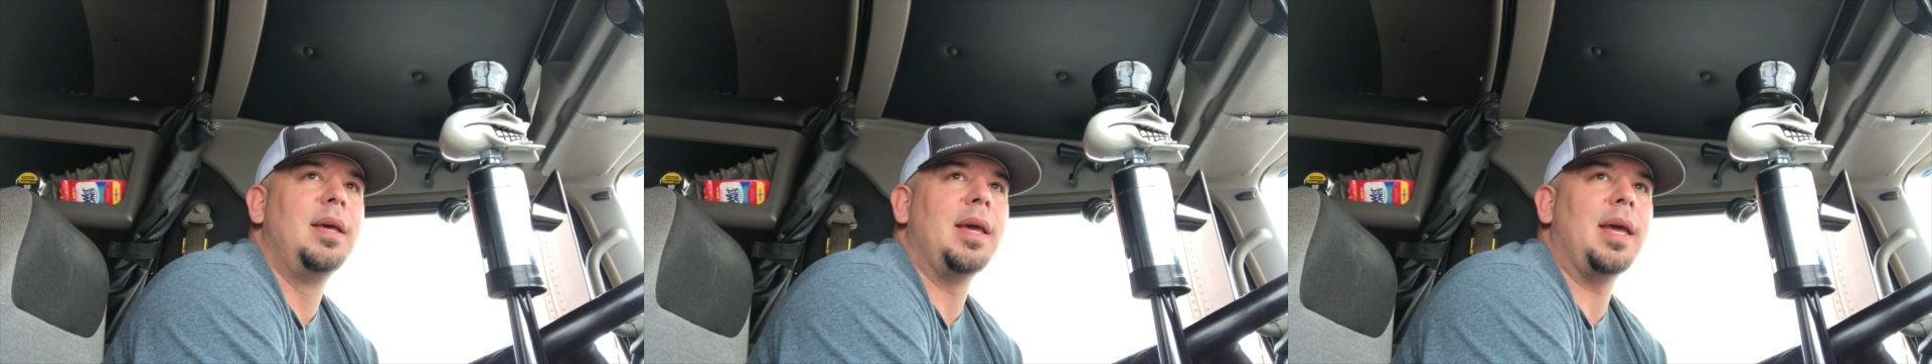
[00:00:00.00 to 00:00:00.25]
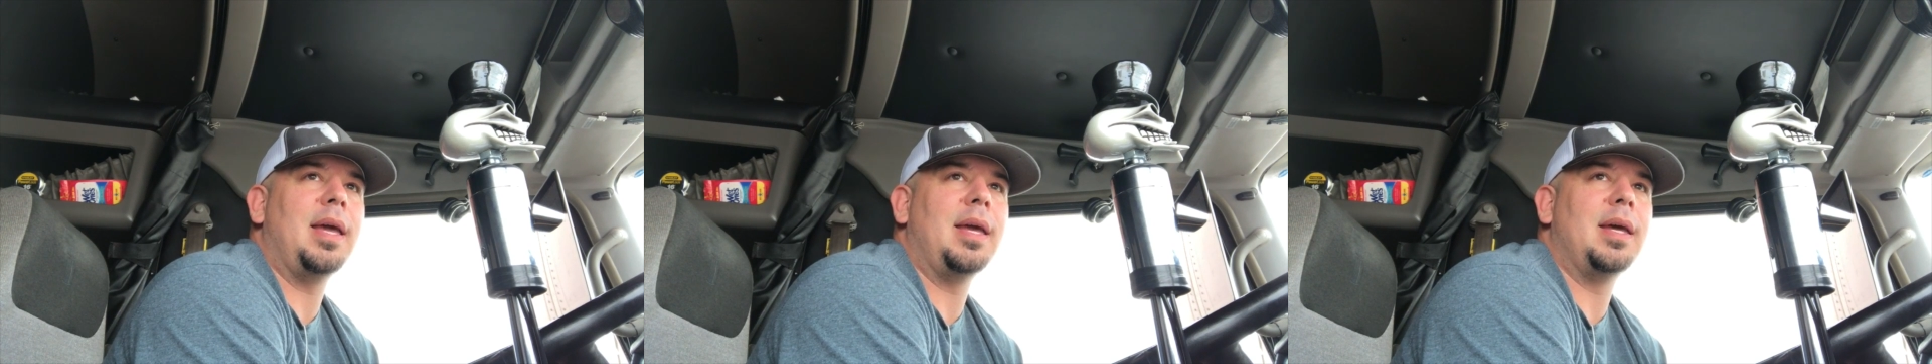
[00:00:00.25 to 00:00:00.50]

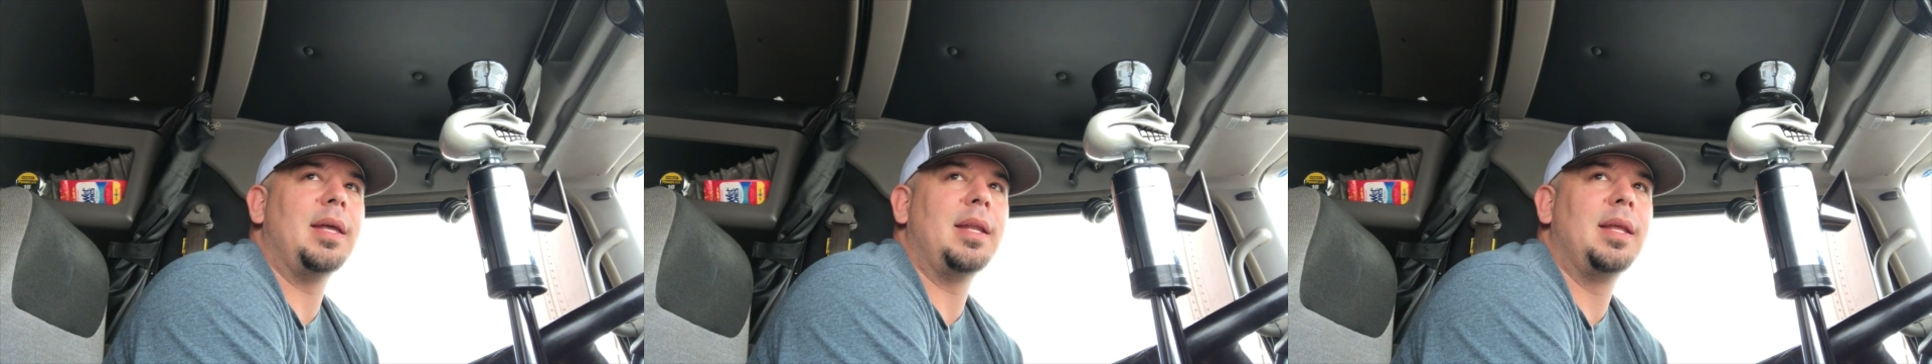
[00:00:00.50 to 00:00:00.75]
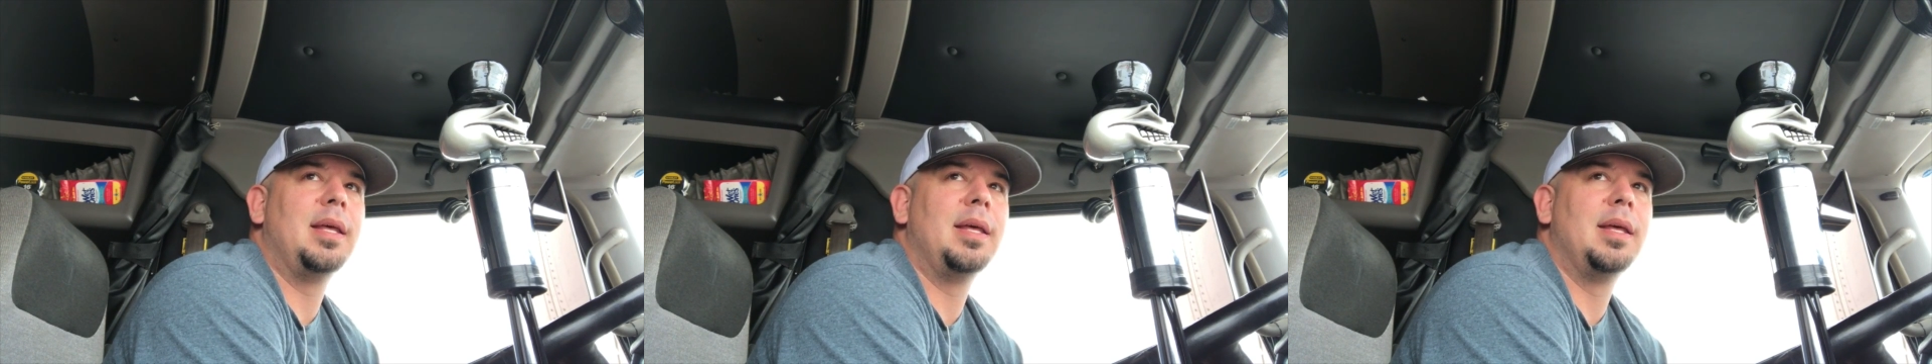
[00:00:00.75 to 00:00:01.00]
And
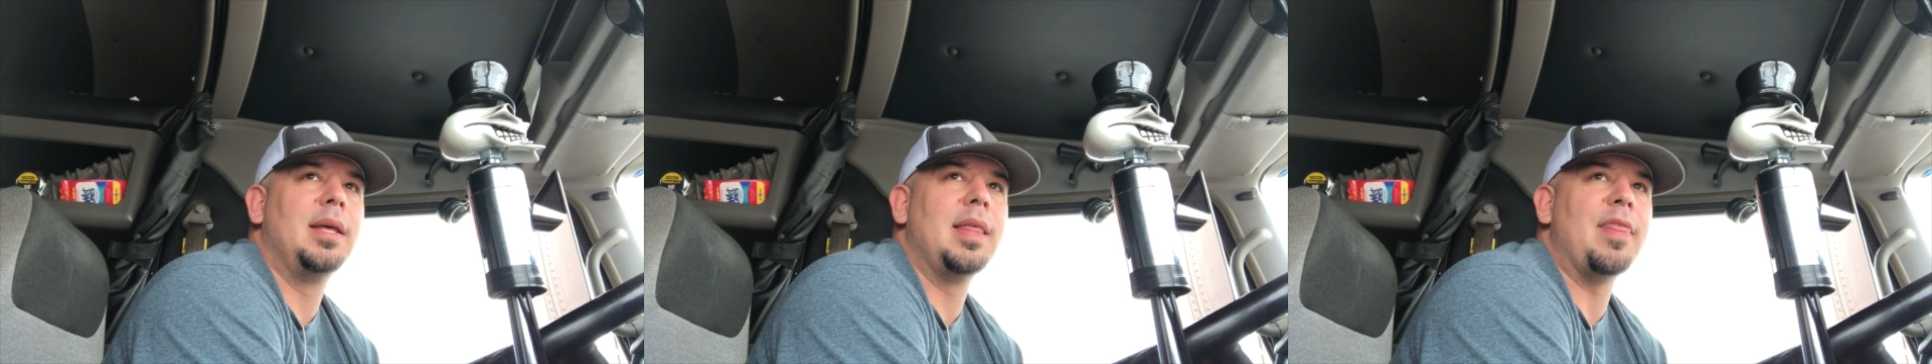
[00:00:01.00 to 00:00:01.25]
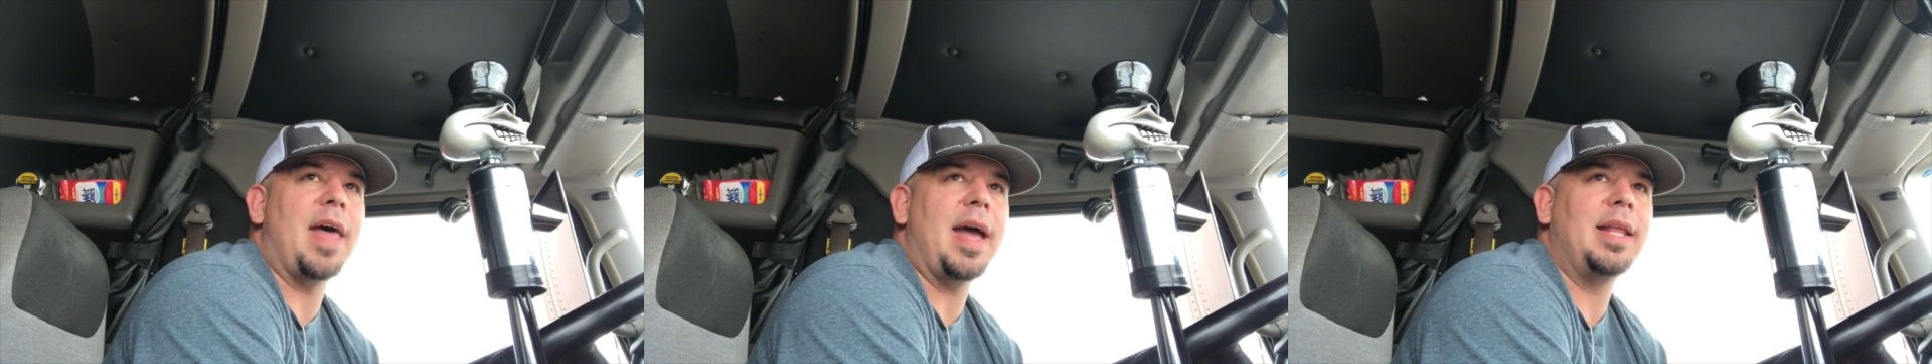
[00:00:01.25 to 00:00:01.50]

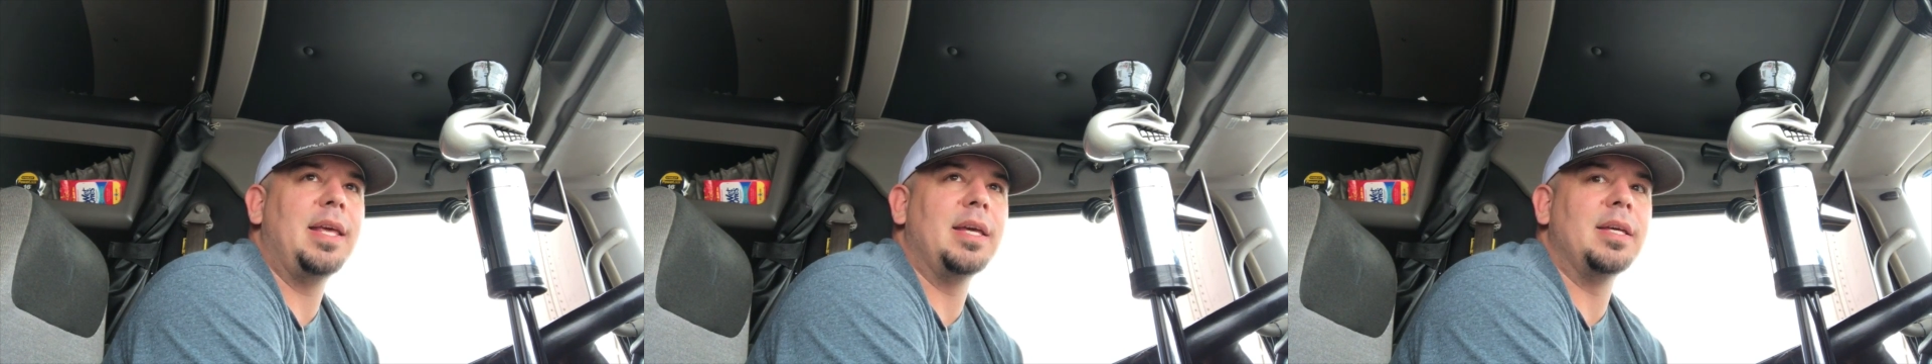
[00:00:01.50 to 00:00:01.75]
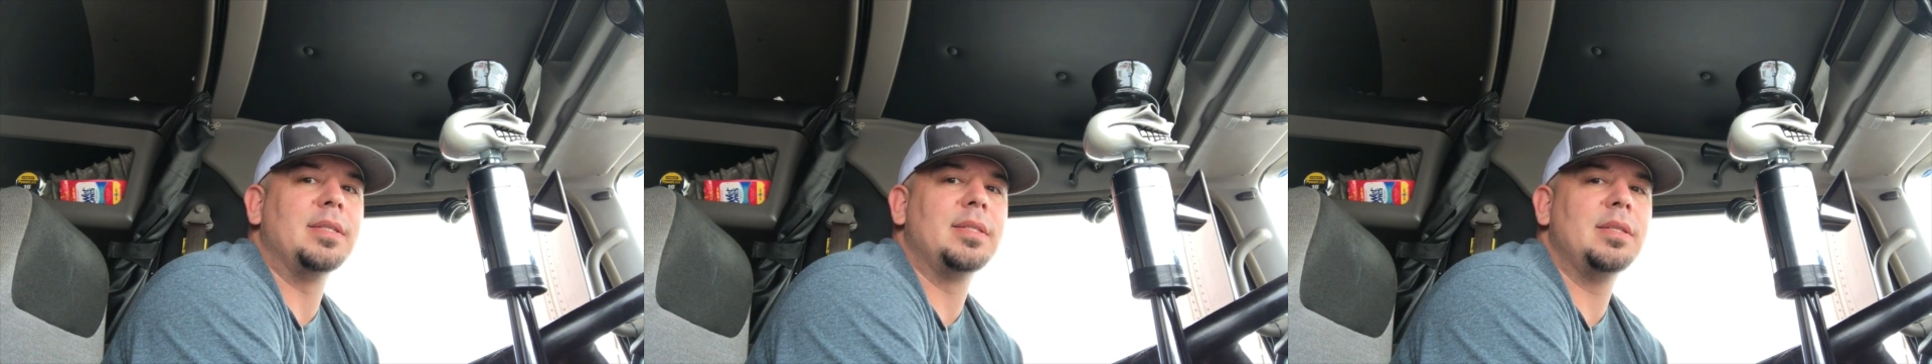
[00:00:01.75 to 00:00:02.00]
that
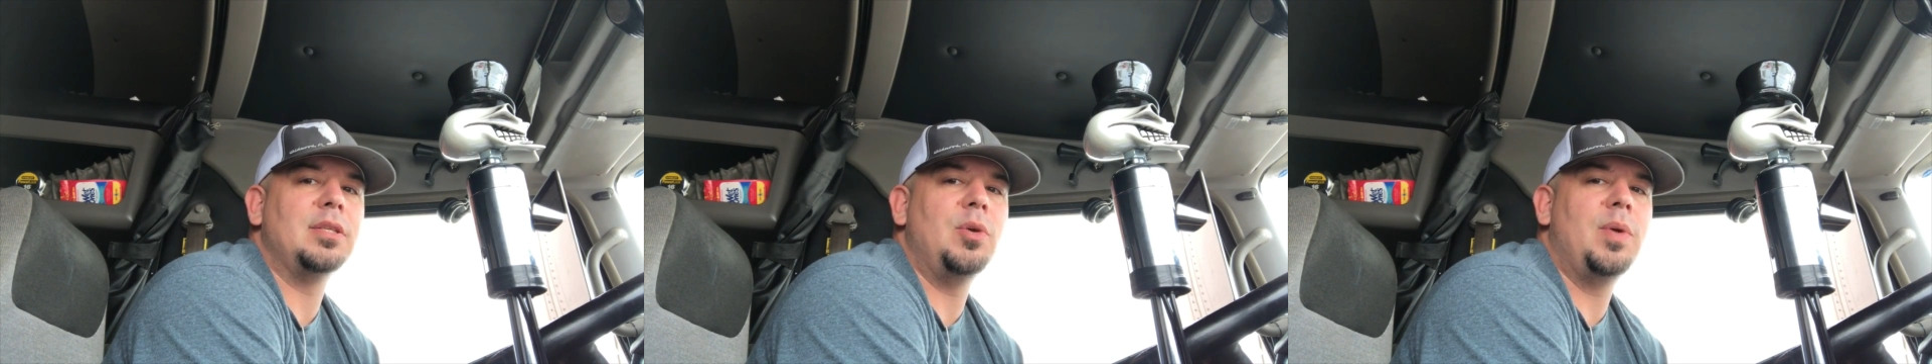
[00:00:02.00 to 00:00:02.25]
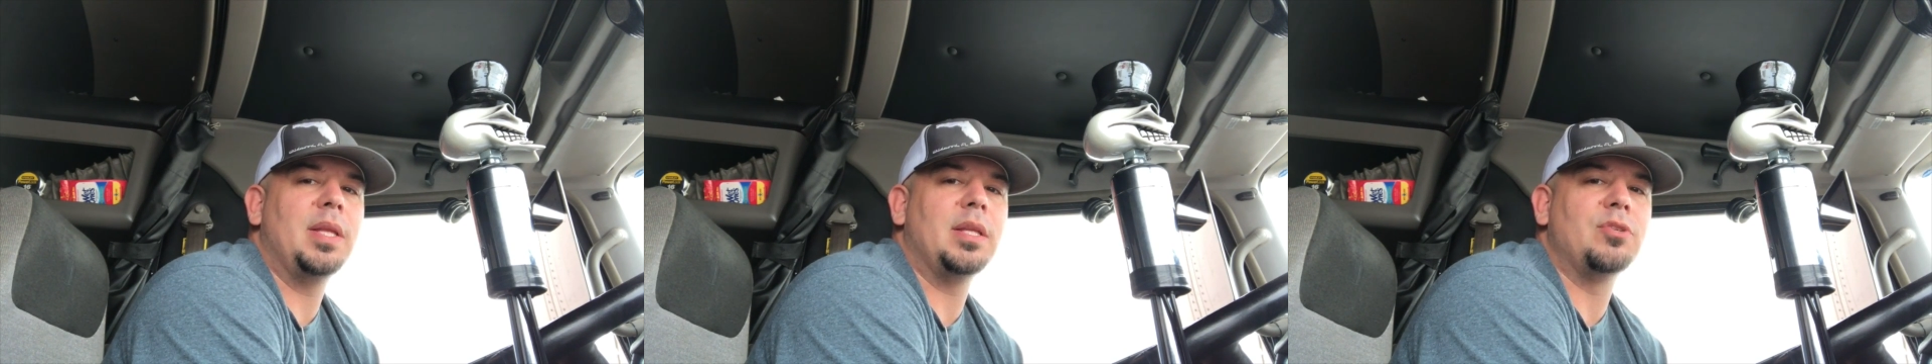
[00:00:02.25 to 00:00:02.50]
is, you
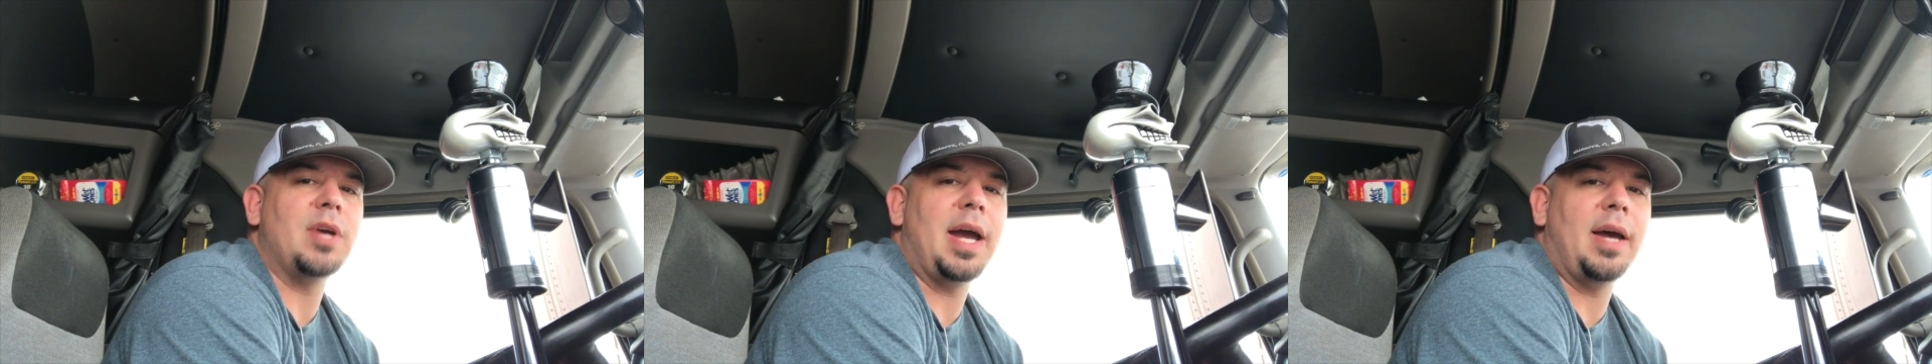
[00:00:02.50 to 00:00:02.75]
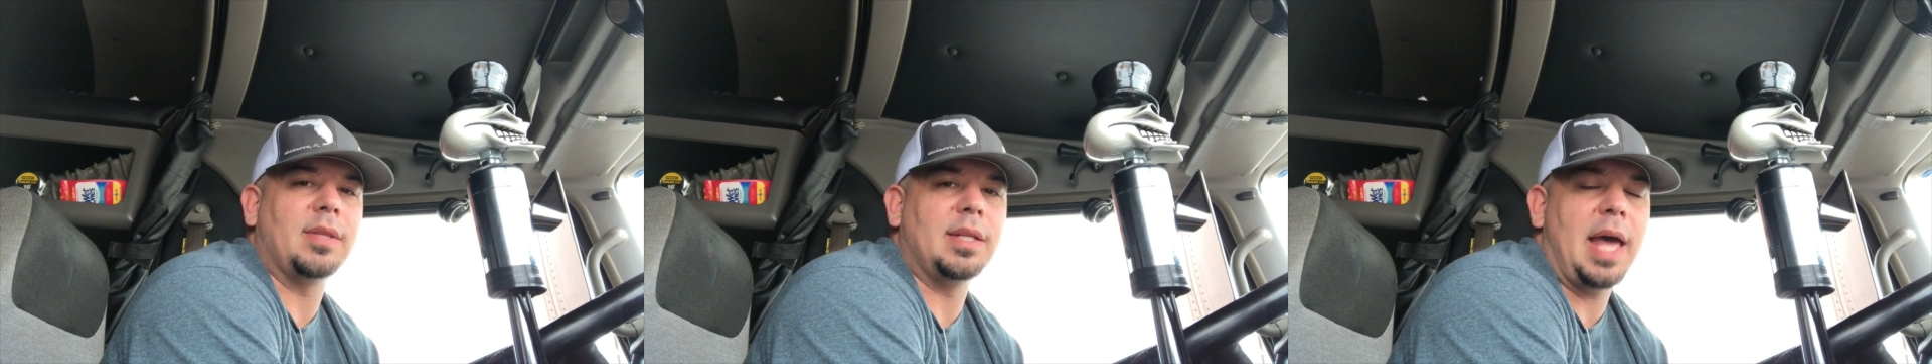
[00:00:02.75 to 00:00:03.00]
get to try
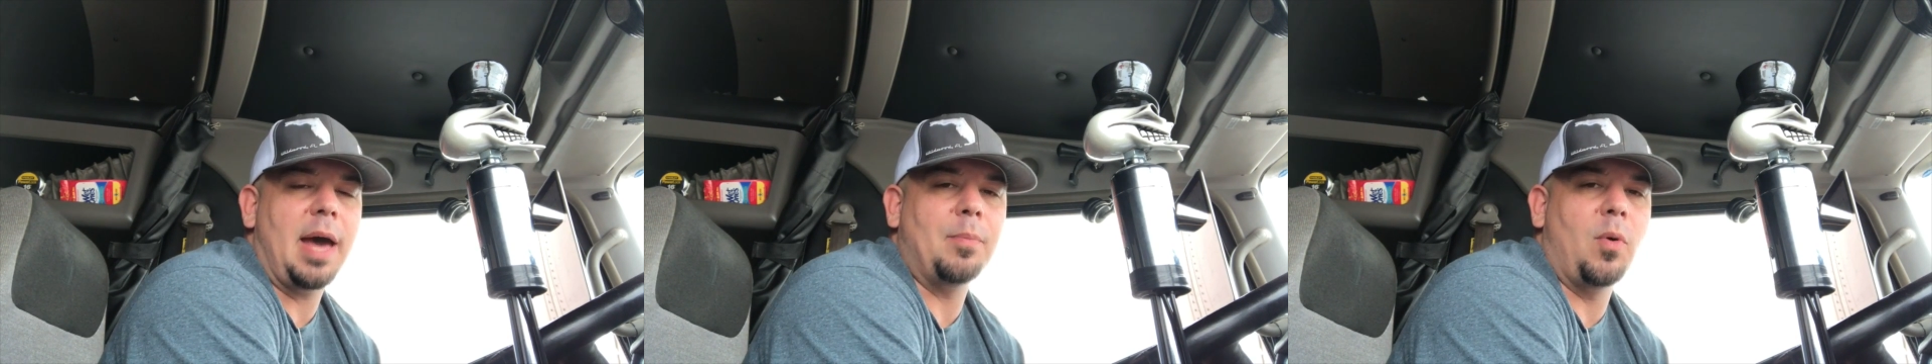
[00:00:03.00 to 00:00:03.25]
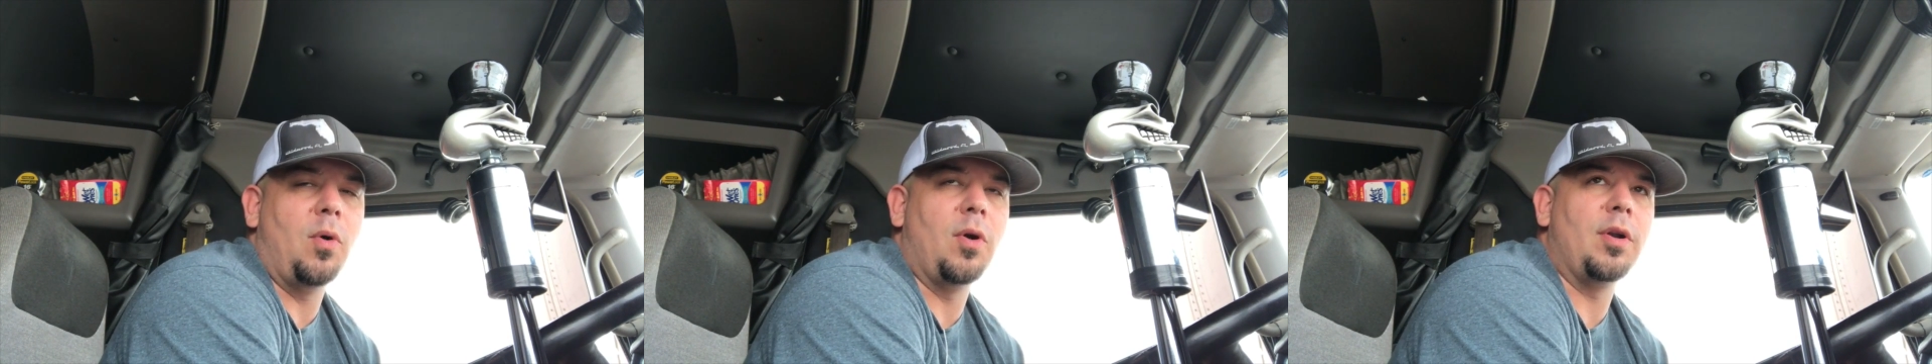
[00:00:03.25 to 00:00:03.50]
out the DAT
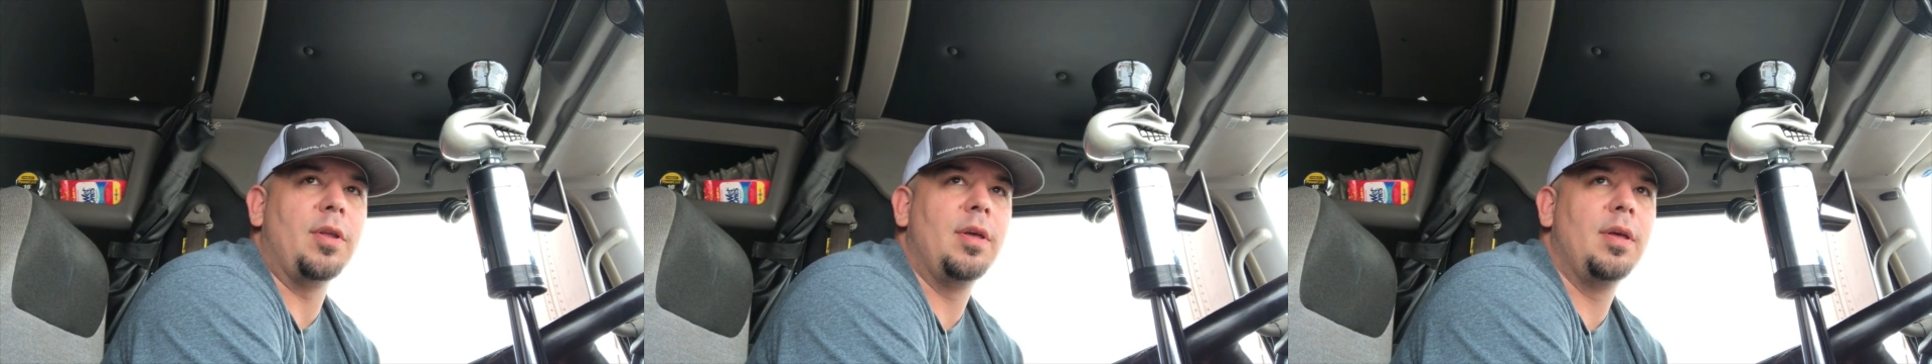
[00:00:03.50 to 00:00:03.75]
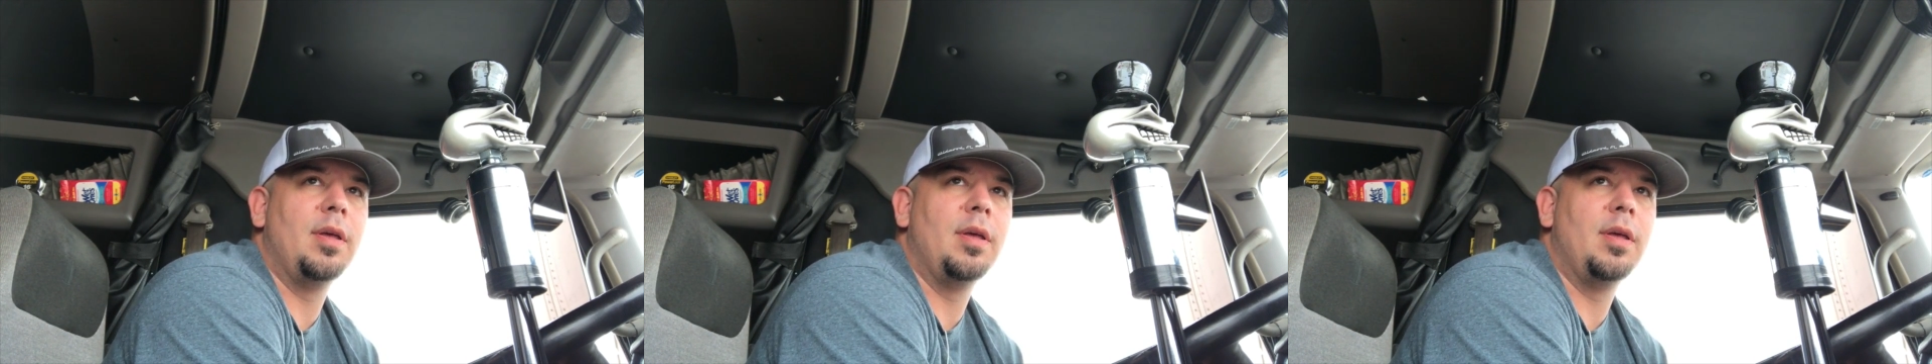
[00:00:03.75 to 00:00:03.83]
board